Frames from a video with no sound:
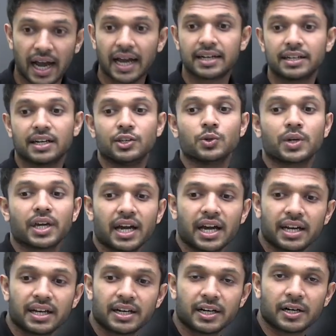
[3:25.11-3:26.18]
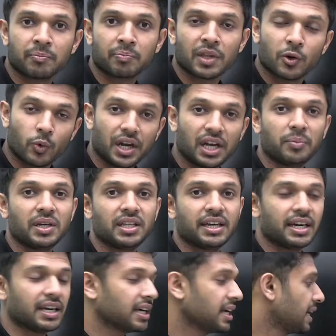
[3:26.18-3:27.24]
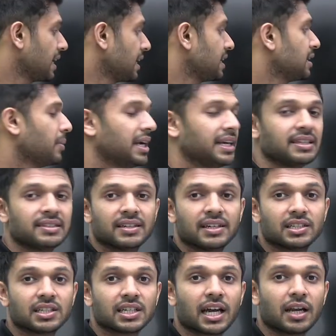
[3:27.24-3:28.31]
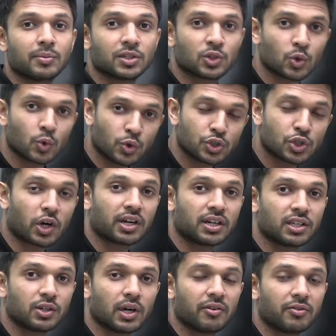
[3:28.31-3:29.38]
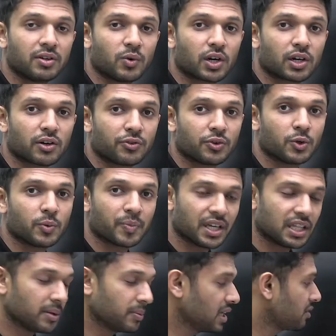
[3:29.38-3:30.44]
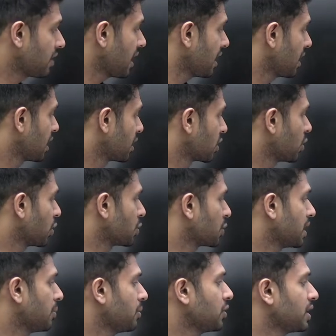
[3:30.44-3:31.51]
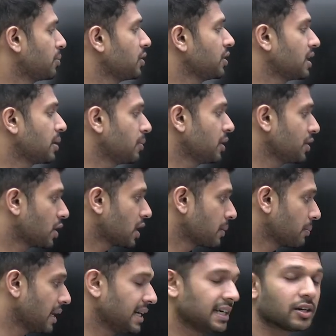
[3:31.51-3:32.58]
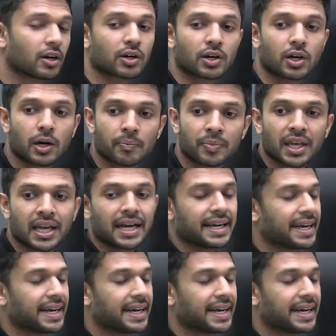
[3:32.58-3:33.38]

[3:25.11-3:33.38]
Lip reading: And you can wait me there in the Menti session. I'll be soon joining you, every one of you. In the meanwhile, go to www.menti.com.